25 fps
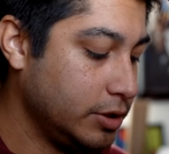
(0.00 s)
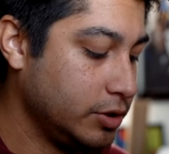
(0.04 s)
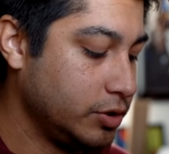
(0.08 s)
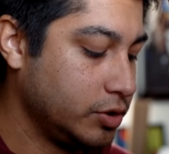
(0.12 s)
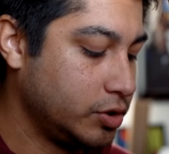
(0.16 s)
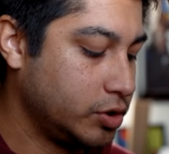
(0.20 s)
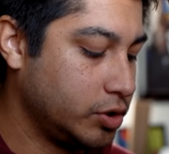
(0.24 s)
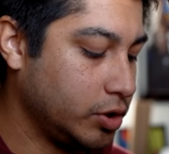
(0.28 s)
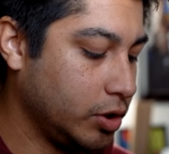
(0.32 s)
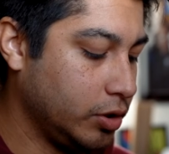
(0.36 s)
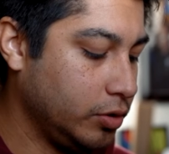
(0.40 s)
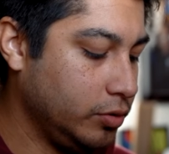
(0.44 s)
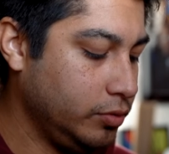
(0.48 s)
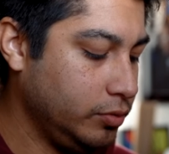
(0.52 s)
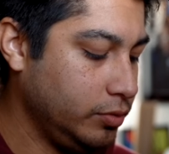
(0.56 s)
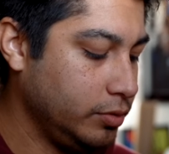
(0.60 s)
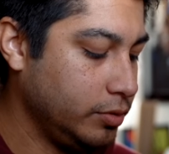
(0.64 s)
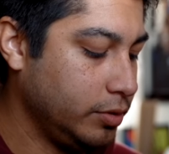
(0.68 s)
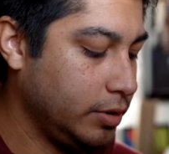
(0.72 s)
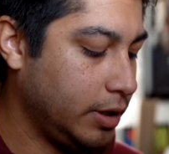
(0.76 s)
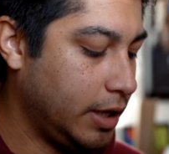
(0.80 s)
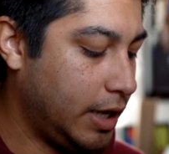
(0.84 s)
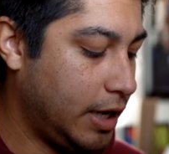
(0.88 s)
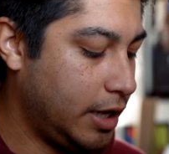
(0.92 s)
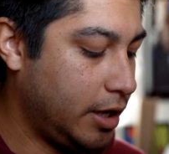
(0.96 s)
So
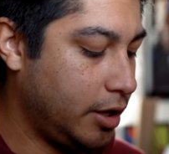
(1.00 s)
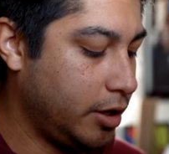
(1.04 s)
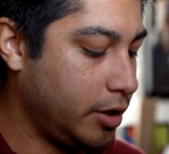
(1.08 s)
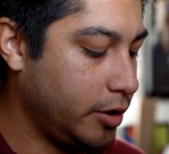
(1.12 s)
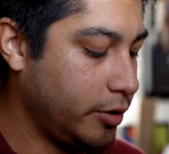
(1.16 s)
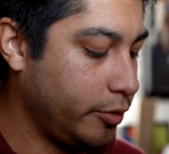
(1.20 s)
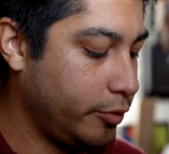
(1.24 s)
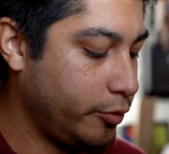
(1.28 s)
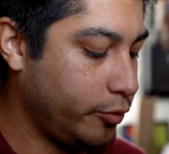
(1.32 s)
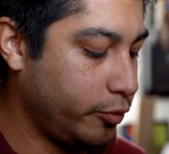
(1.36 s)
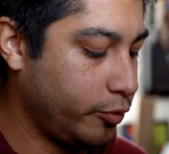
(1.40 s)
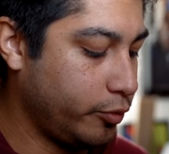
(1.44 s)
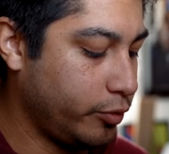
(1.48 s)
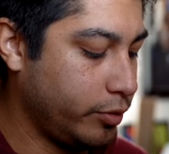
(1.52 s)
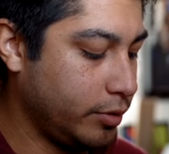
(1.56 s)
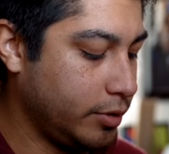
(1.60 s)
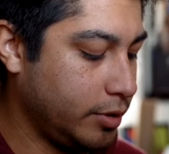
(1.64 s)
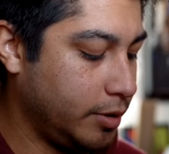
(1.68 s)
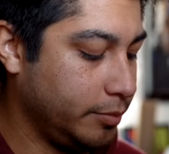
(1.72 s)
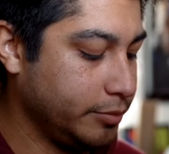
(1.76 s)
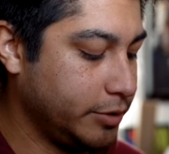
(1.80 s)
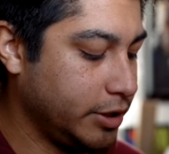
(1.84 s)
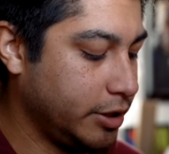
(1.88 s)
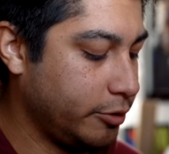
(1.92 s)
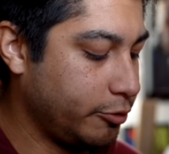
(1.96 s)

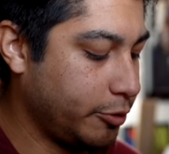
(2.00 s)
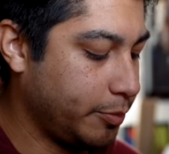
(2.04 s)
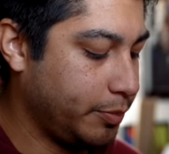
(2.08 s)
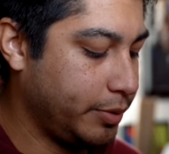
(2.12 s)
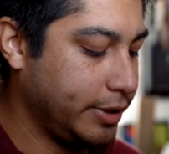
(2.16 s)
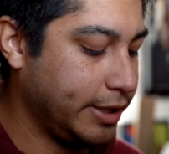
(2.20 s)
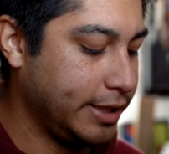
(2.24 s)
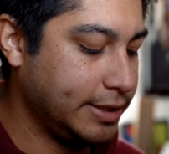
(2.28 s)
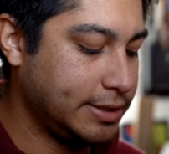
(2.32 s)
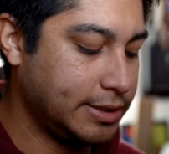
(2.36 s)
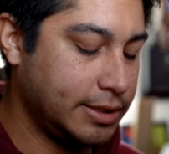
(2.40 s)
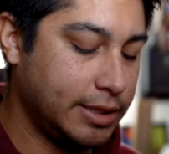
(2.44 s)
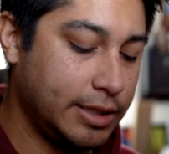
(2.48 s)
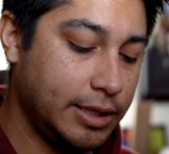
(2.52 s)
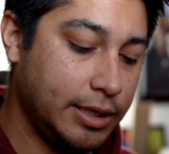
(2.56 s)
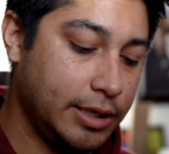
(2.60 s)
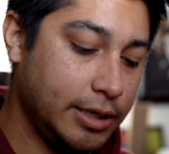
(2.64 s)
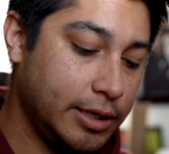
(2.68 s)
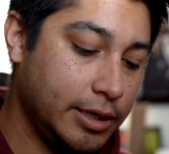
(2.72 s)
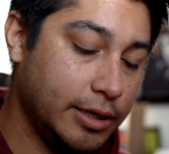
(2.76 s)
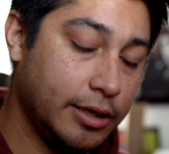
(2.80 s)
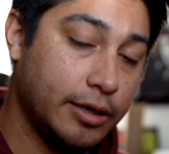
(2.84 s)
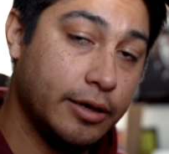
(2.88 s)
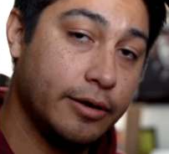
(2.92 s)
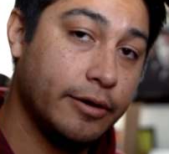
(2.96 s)
I'm gonna replace
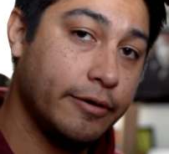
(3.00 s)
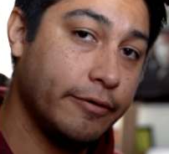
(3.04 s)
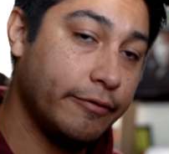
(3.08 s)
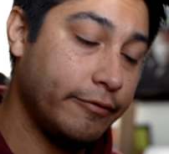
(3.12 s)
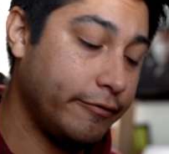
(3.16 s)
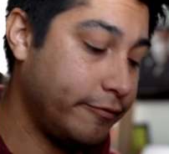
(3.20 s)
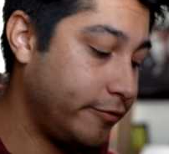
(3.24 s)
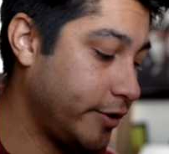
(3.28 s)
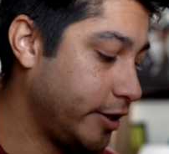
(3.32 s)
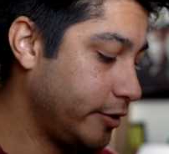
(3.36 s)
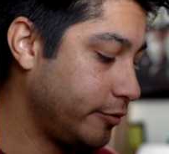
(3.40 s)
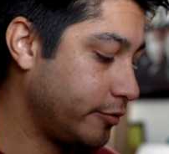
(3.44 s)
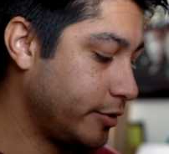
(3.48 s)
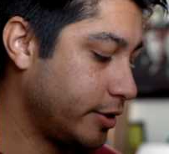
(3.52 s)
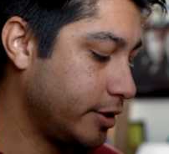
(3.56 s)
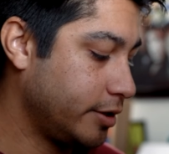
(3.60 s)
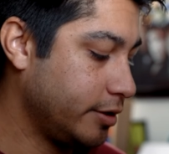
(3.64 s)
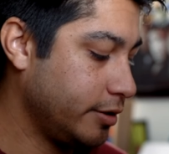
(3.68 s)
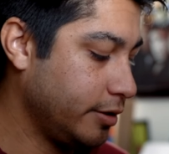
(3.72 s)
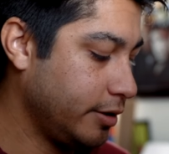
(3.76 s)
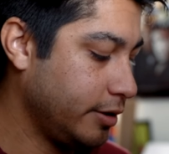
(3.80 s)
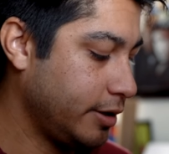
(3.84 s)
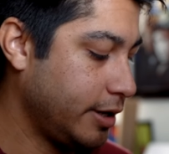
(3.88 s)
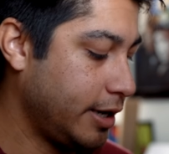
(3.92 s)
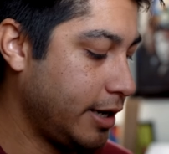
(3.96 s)
the
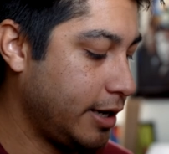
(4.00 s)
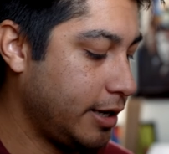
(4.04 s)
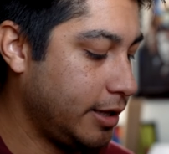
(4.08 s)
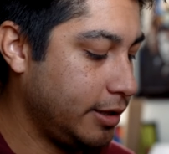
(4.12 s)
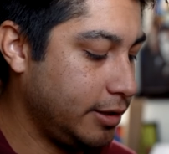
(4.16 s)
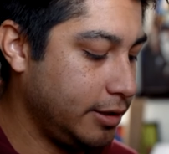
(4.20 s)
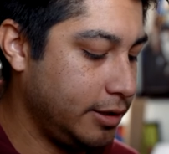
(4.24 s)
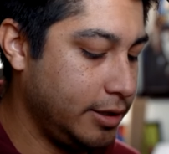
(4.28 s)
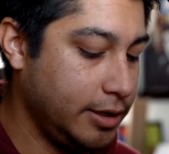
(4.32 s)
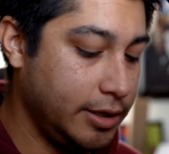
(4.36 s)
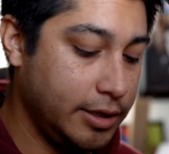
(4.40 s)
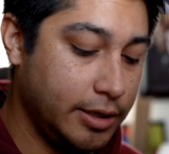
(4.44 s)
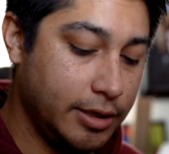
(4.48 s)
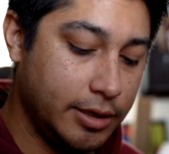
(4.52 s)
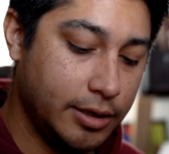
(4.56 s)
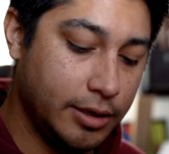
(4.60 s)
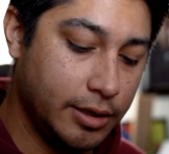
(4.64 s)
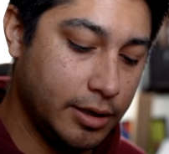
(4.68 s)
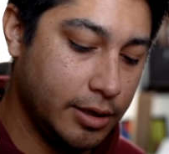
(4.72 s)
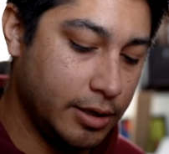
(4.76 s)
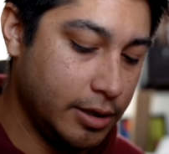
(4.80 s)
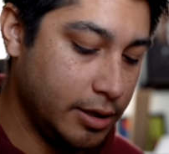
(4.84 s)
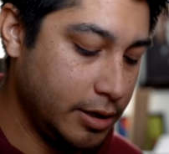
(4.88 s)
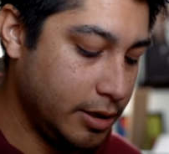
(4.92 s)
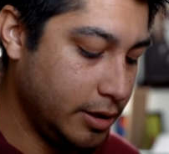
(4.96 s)
Fenrir and the
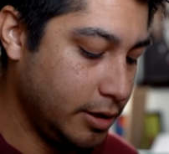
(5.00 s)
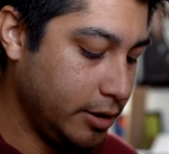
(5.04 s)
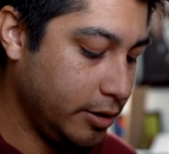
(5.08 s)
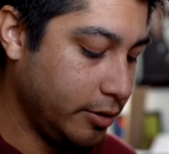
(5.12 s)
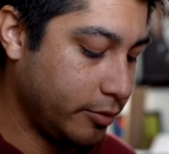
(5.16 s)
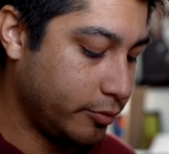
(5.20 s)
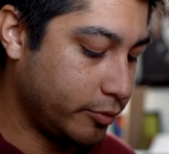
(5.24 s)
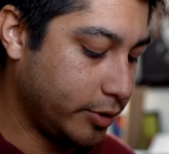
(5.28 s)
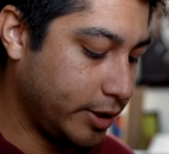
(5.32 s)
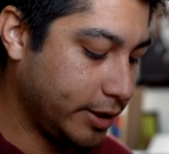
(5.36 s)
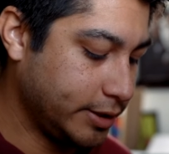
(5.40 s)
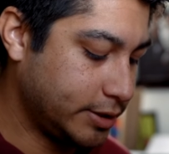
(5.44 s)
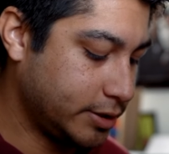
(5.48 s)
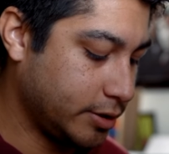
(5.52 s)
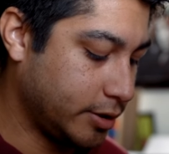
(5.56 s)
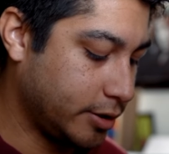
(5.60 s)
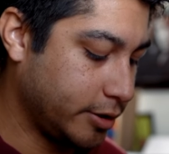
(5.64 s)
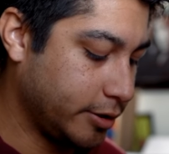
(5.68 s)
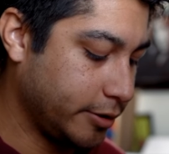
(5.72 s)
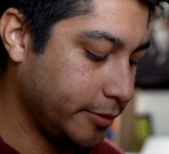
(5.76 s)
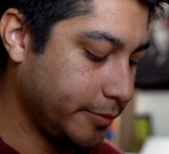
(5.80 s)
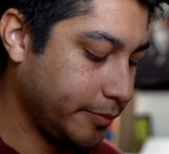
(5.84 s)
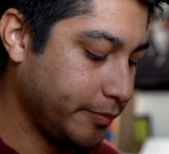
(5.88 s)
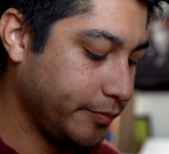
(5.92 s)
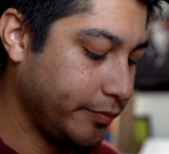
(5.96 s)
Rice
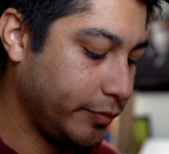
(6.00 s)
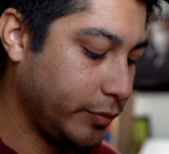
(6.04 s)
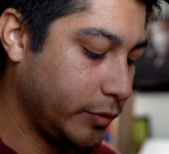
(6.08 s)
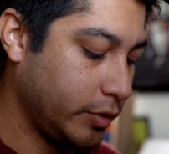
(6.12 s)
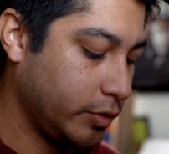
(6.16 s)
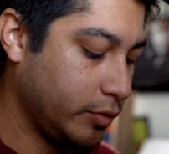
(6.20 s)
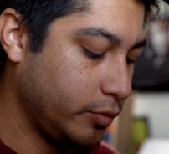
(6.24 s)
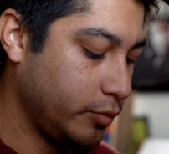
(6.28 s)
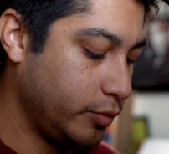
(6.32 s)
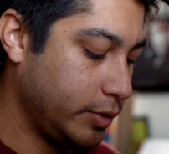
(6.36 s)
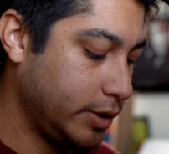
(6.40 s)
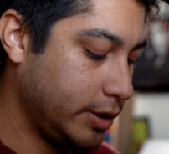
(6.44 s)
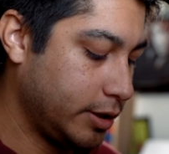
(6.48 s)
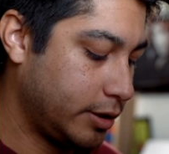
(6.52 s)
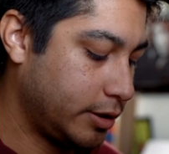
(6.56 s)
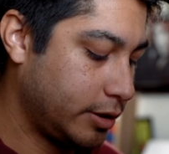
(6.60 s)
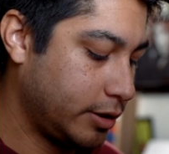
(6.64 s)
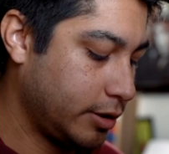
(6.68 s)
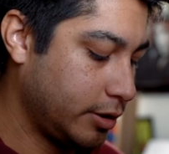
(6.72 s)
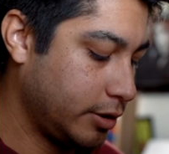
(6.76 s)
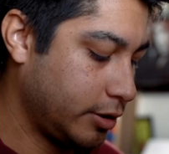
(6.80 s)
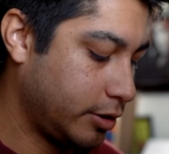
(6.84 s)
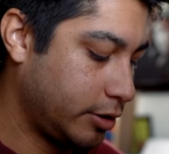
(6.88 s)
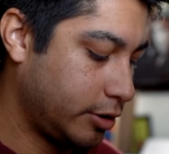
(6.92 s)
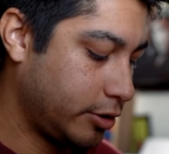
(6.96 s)
Heart with
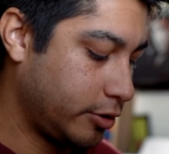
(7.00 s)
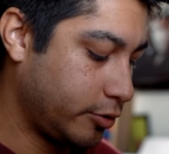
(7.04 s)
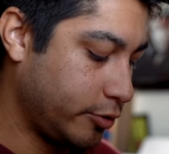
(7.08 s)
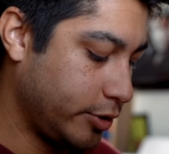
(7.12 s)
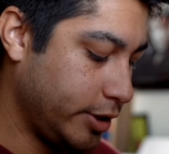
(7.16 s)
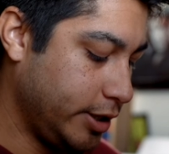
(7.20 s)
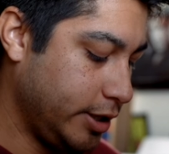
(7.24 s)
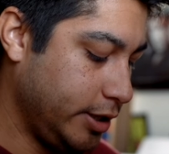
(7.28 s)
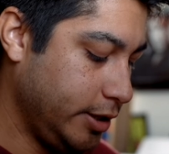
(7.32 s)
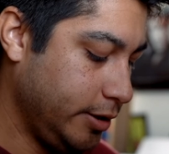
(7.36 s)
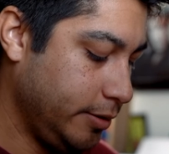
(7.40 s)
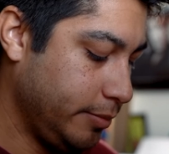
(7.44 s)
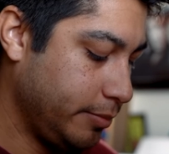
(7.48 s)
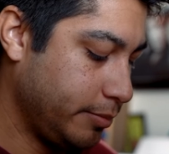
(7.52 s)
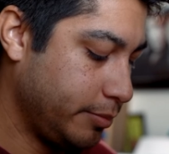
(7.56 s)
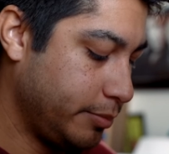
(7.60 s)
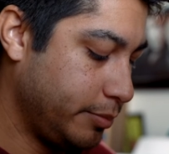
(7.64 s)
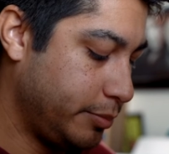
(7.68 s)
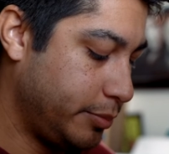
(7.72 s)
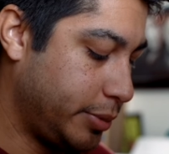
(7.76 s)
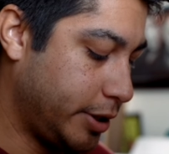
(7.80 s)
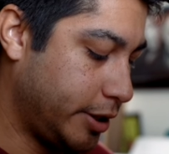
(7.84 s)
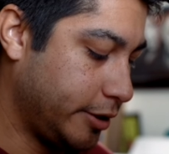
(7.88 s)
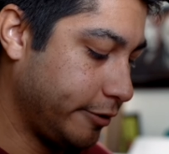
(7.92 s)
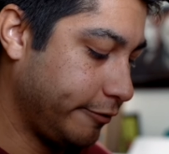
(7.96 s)
3
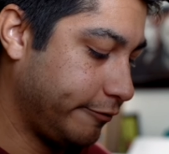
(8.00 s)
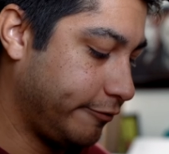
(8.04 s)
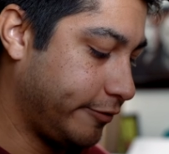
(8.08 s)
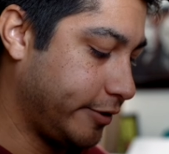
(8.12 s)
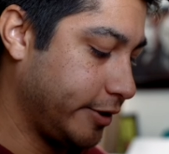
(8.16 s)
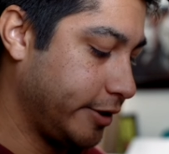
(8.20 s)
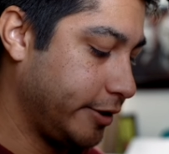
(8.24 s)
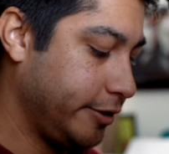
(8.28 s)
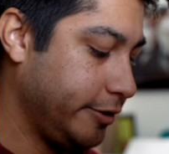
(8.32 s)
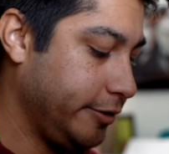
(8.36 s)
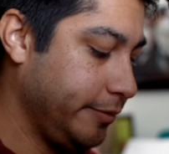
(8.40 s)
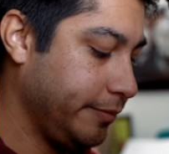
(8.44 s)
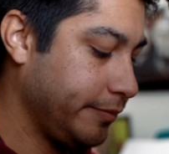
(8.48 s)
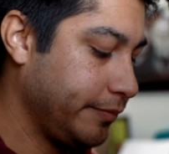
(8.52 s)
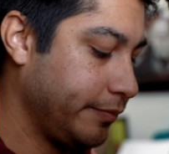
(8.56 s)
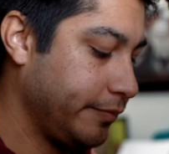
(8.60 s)
Bonfire